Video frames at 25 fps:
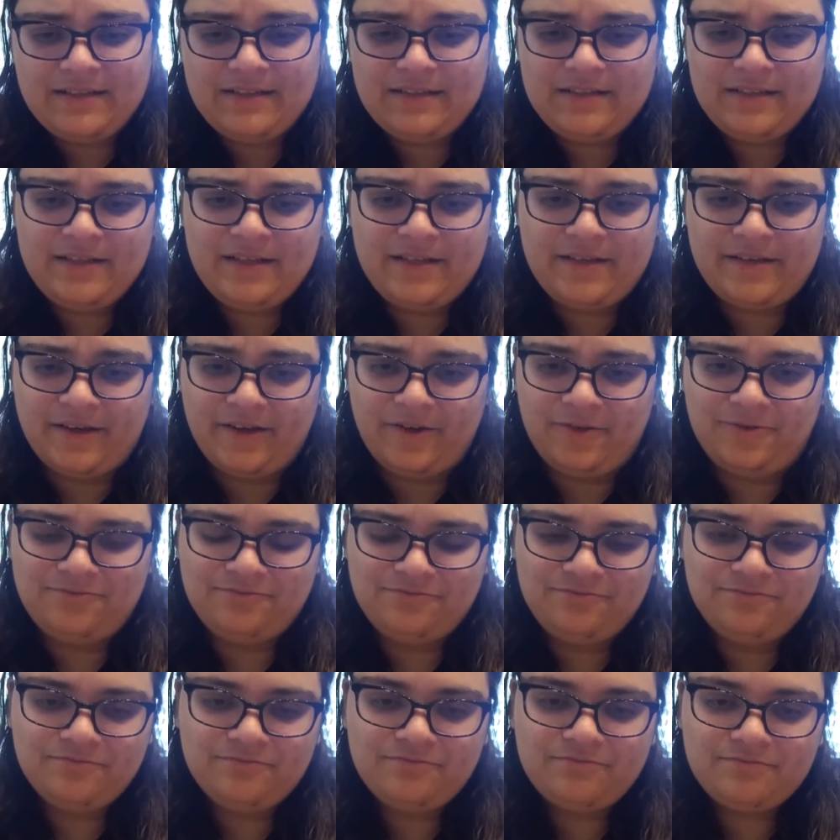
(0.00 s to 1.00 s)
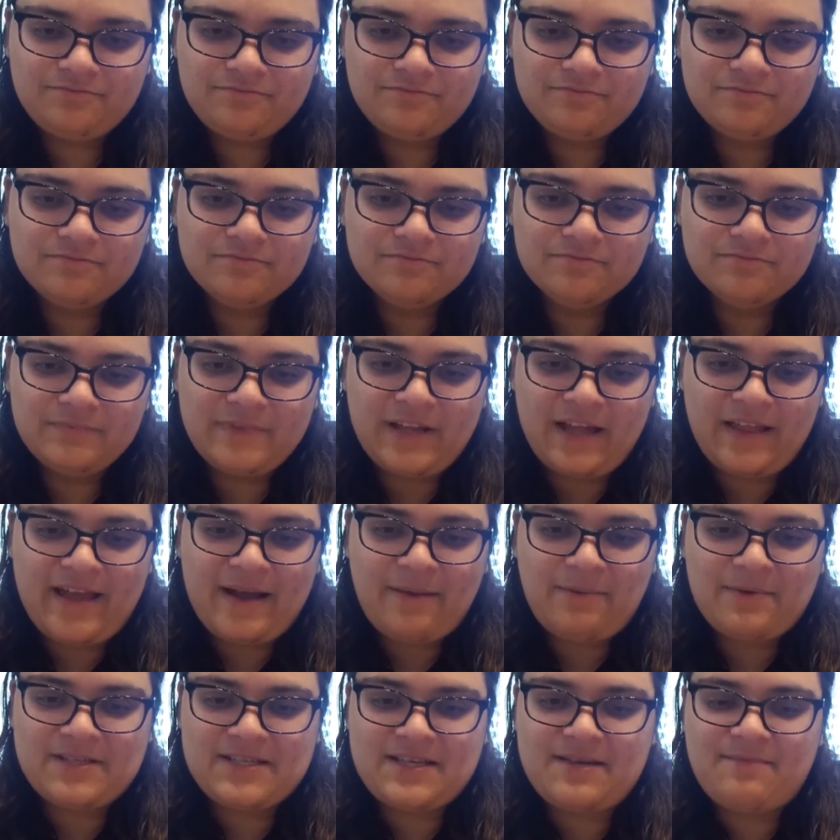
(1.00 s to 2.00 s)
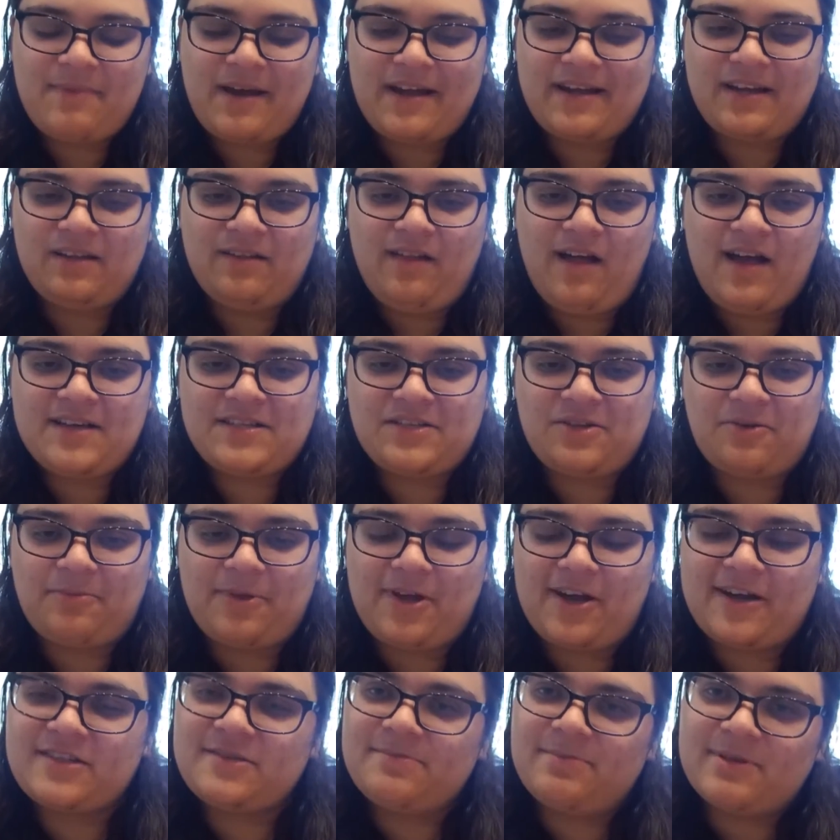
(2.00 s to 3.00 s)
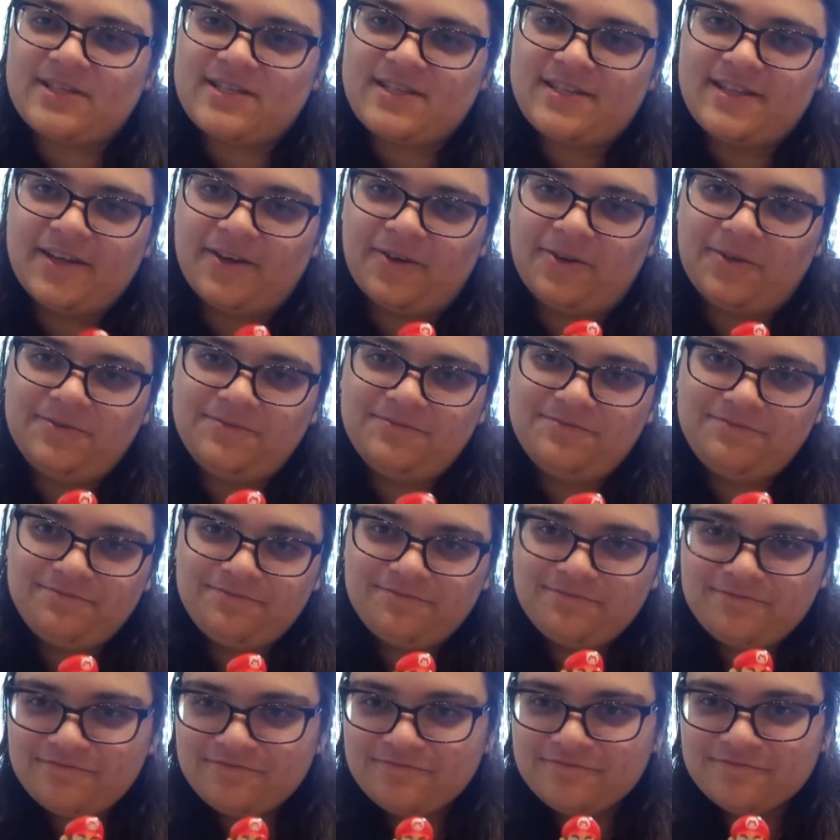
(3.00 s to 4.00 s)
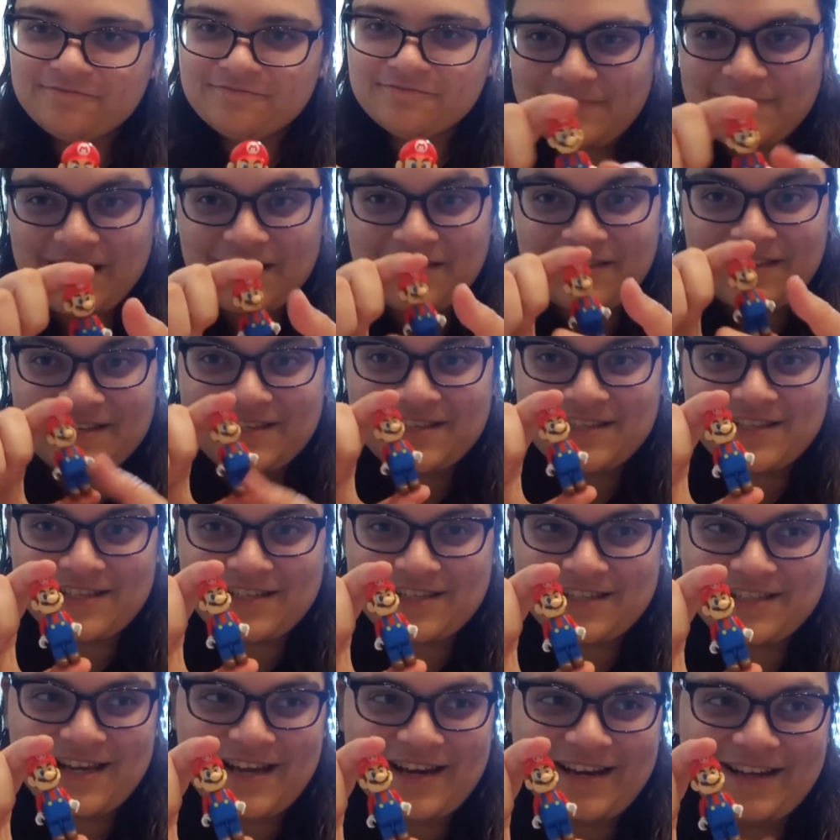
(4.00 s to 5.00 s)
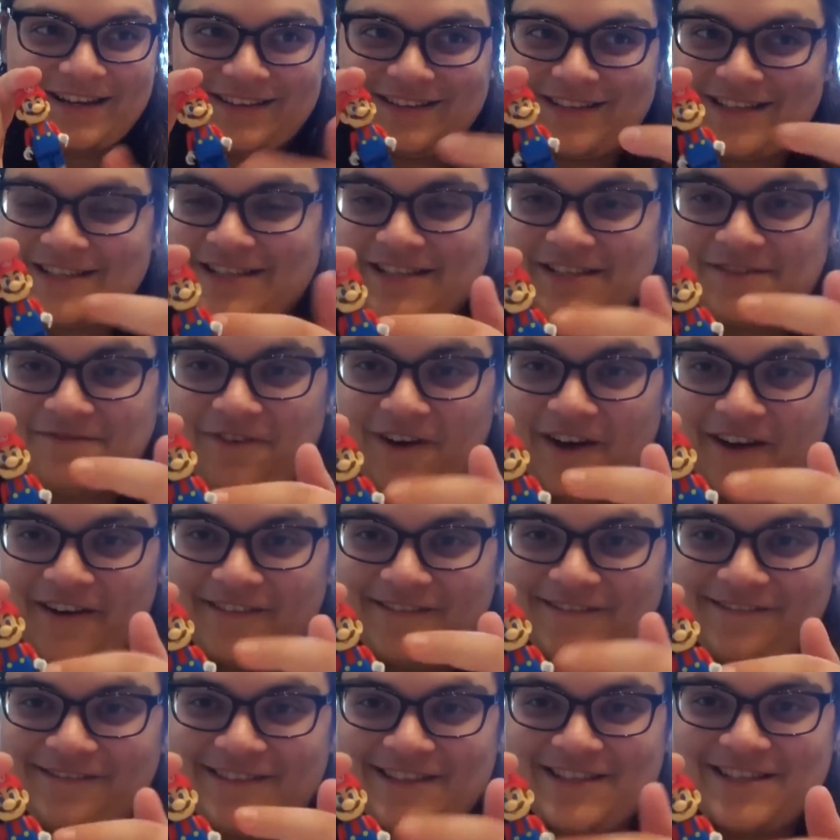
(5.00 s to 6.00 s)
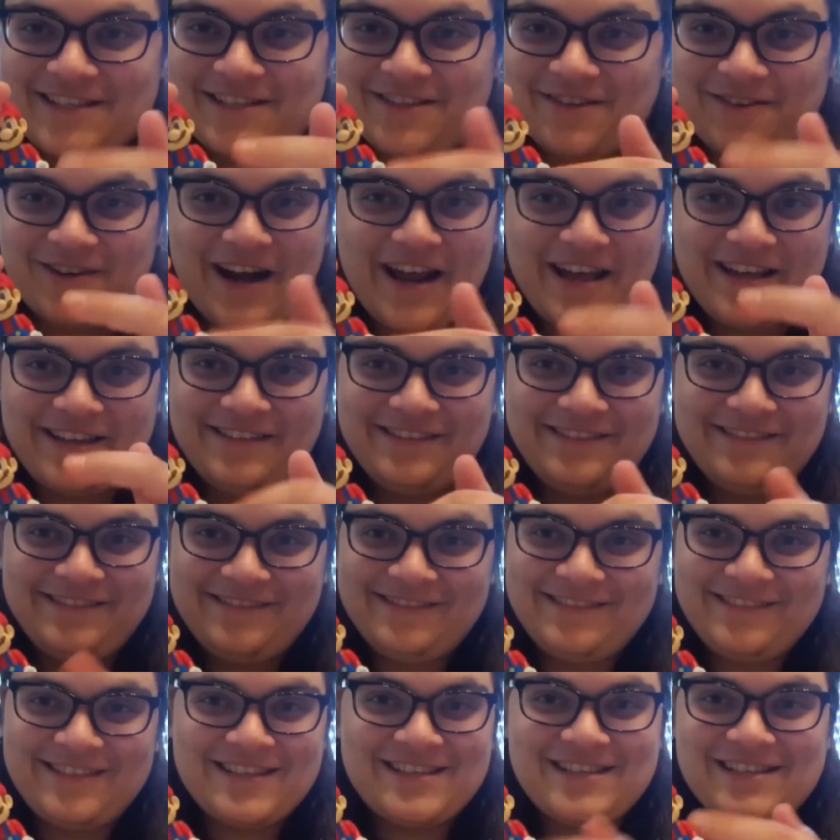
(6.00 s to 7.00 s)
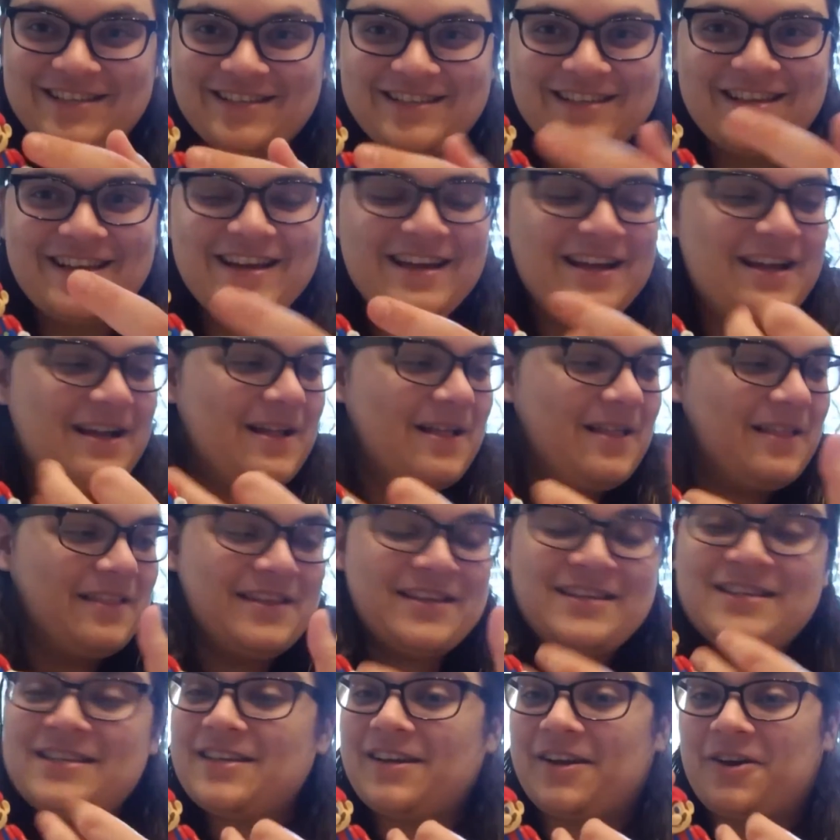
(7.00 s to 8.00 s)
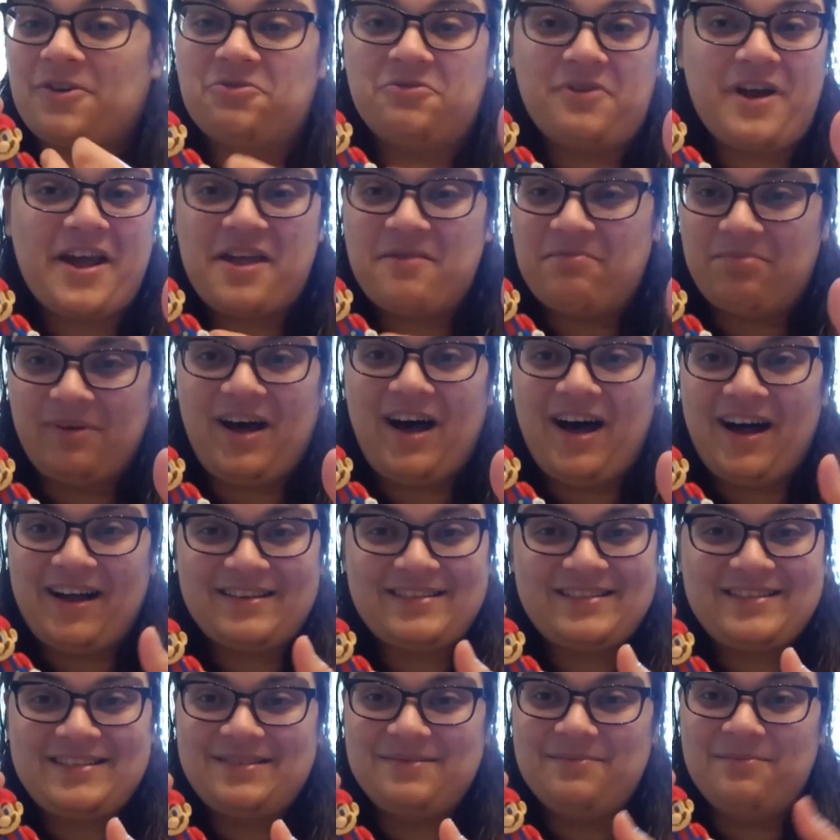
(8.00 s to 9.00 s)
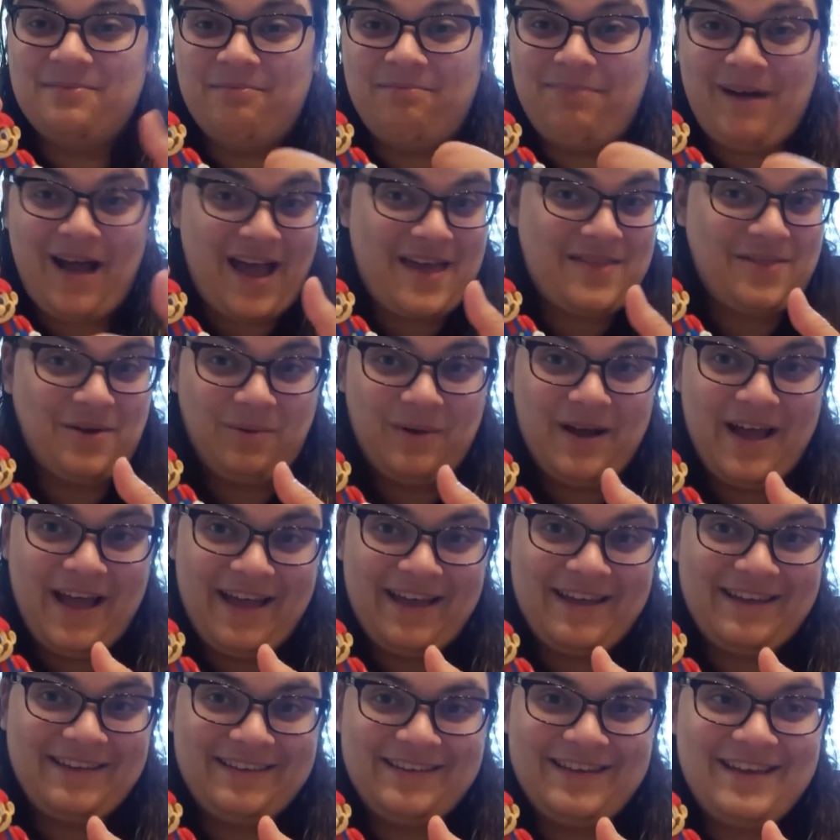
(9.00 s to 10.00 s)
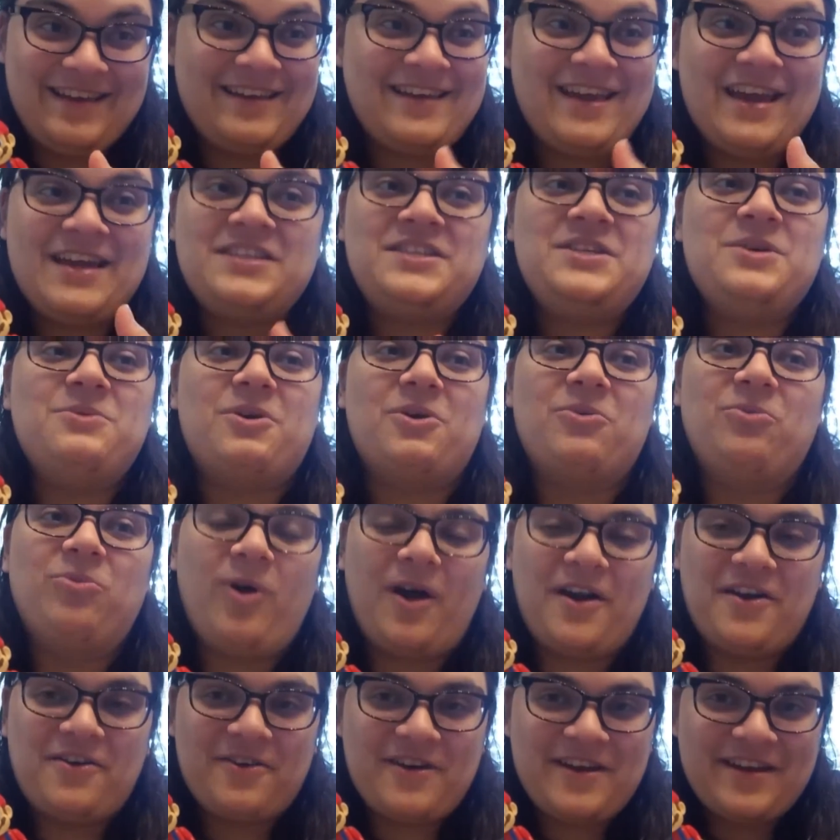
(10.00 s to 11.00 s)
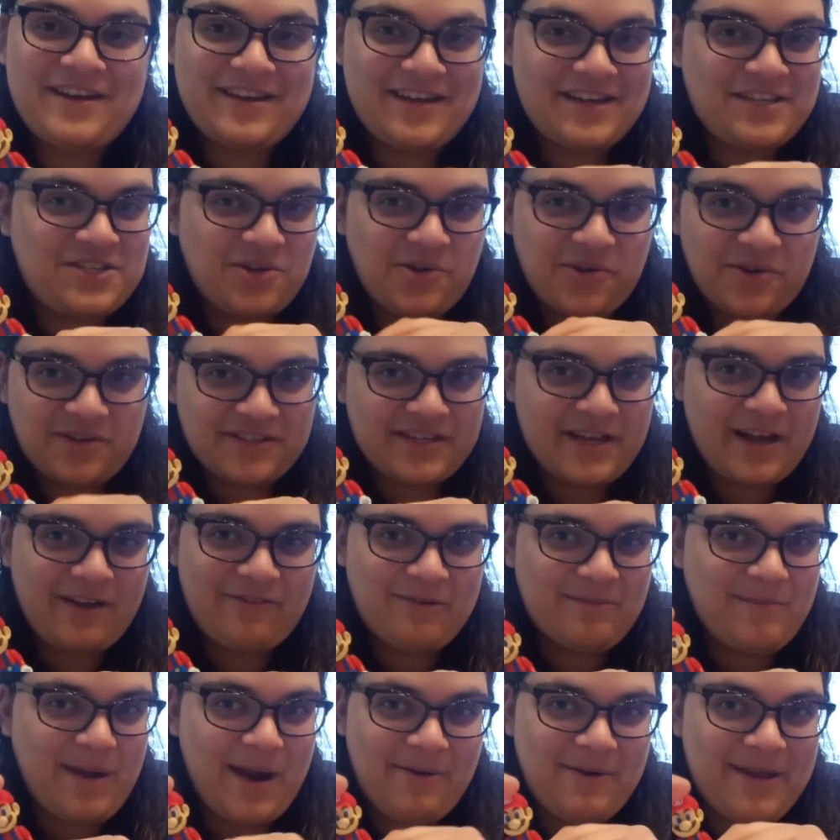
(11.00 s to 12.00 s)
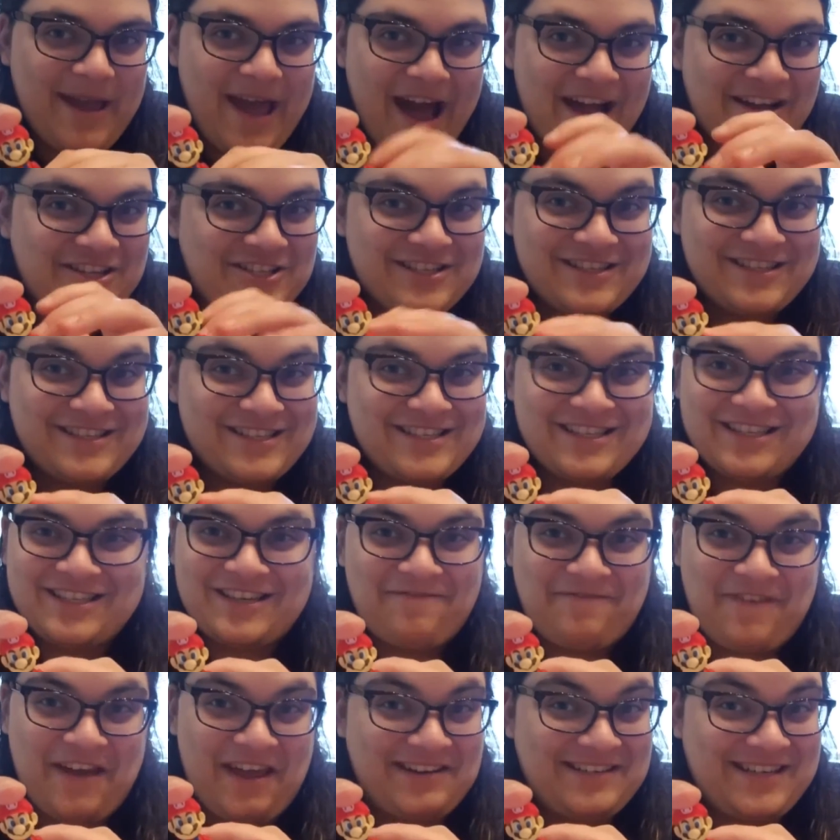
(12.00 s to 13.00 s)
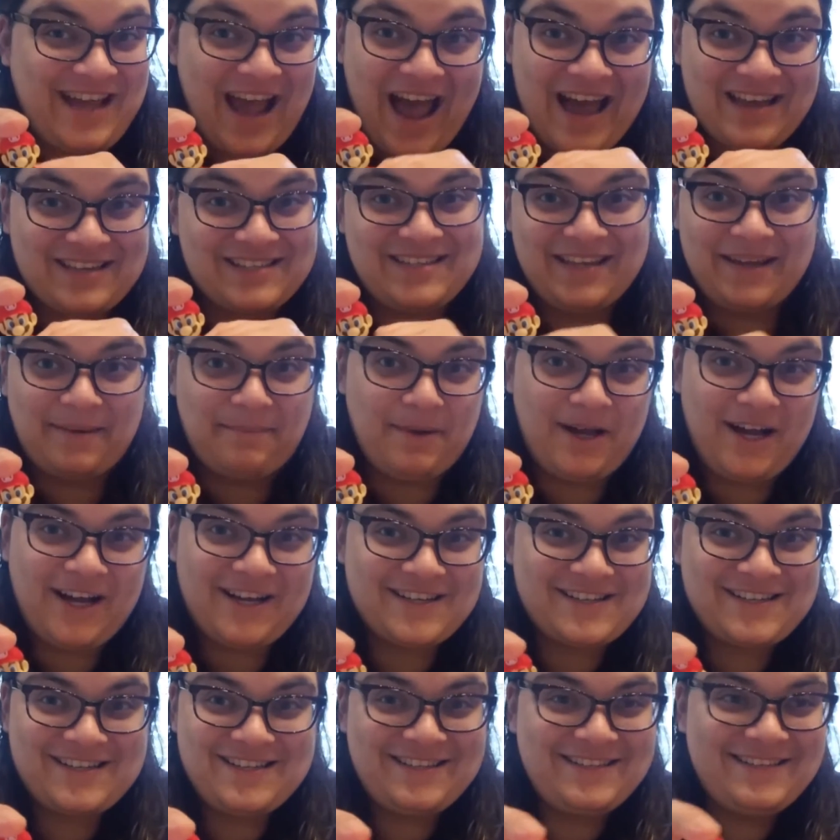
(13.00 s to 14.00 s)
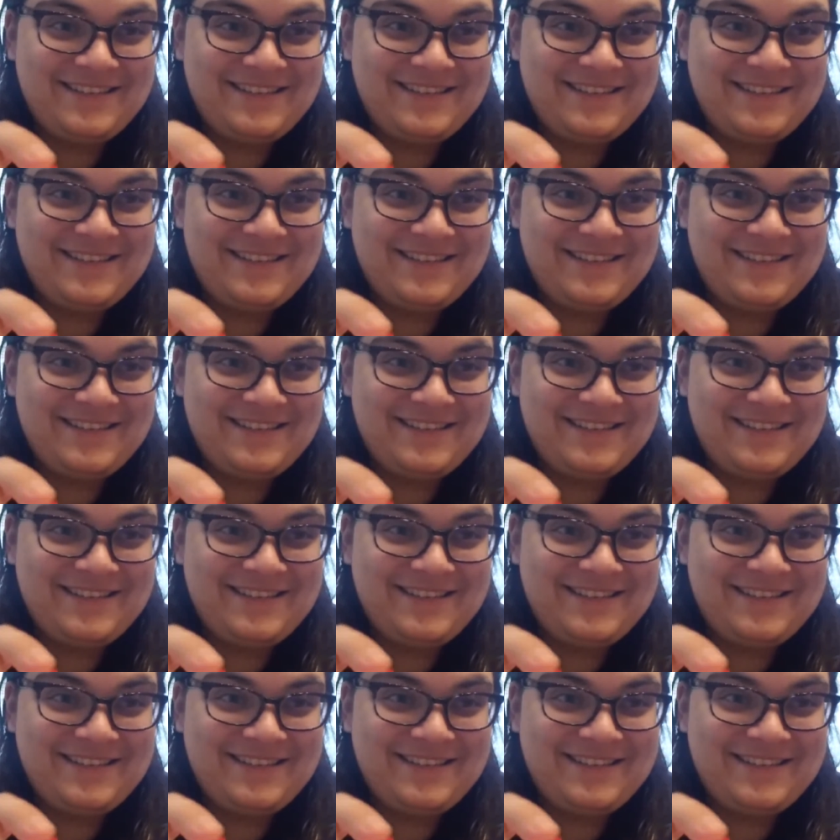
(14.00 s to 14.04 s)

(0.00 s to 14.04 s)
you know, now that was in my Colossal box, but still, this is exciting. This is fun. This is great. This is a great box, by the way. In case you were wondering, in case you couldn't tell from my reactions, this is a fantastic box.